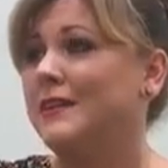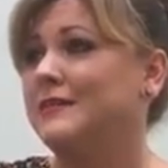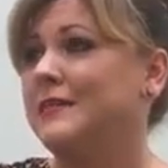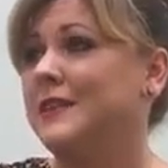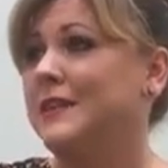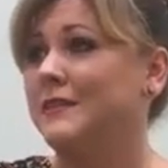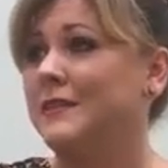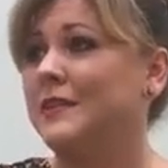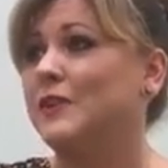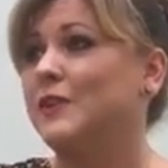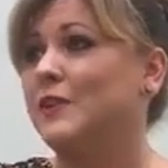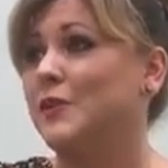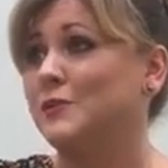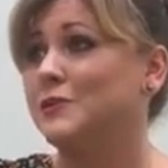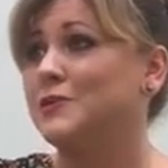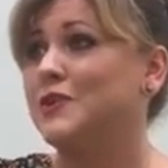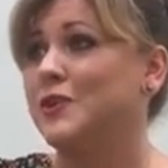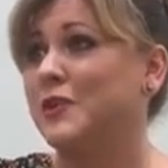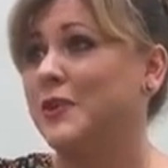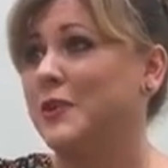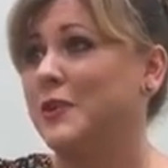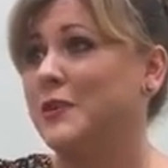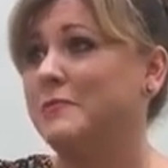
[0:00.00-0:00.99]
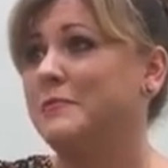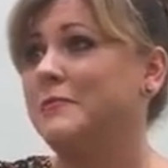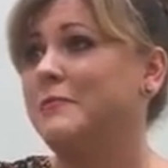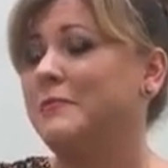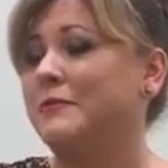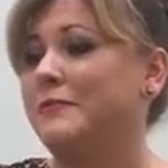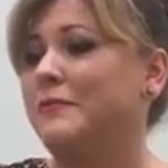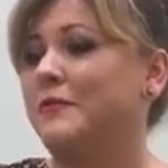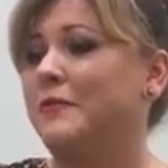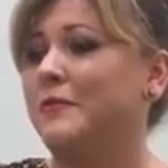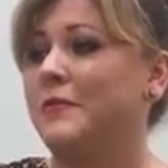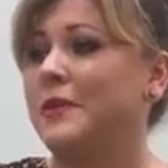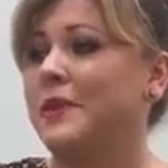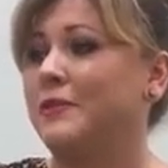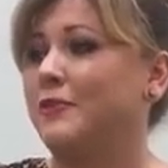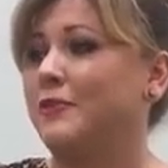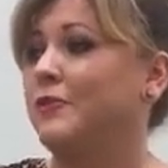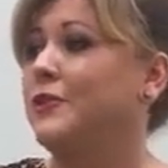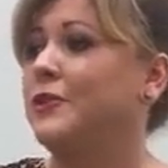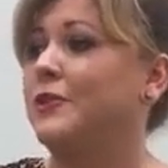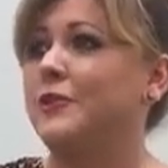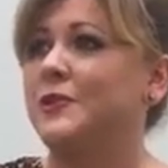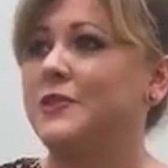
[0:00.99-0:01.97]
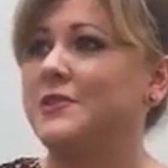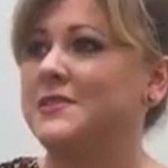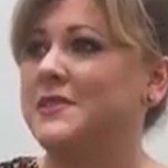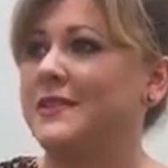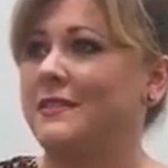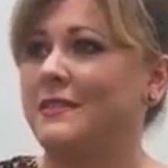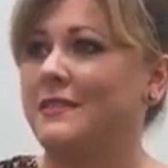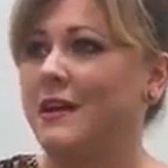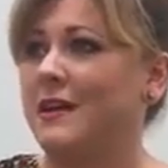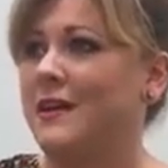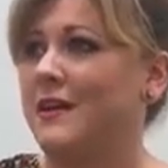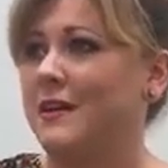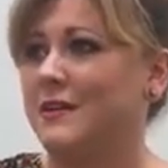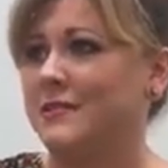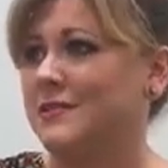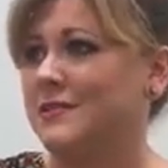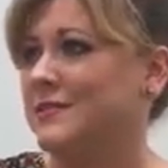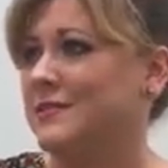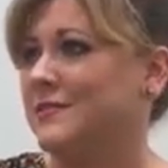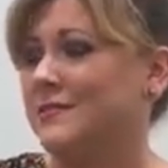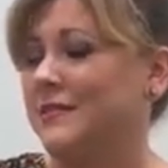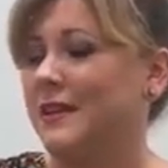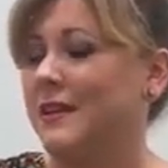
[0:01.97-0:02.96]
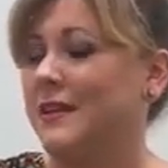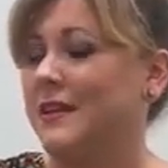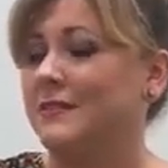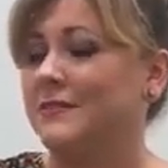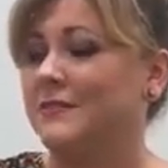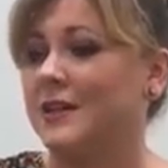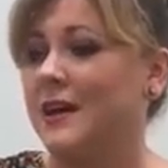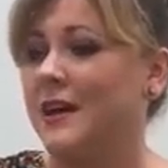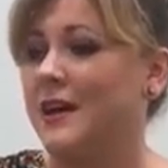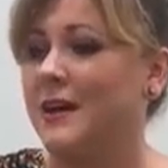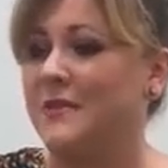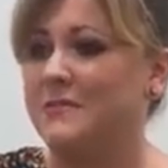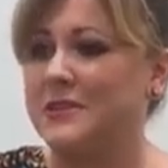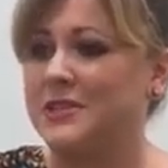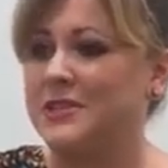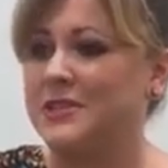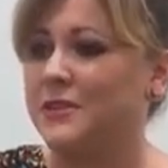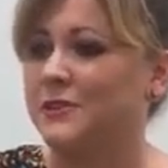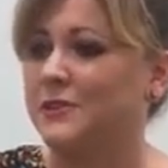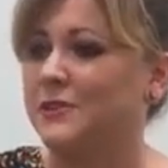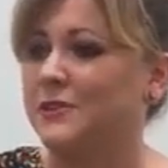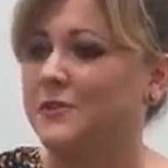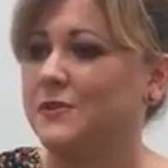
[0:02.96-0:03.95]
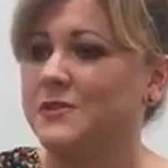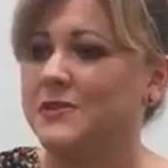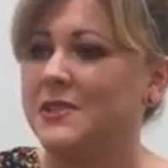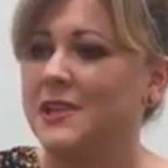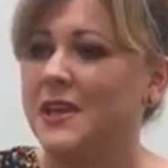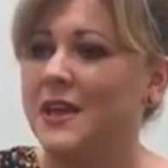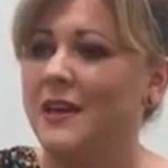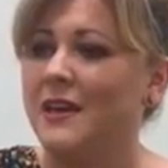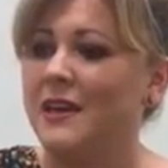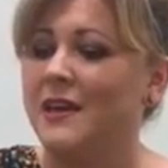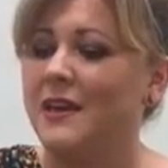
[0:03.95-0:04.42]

in the long term through using the art and the art materials.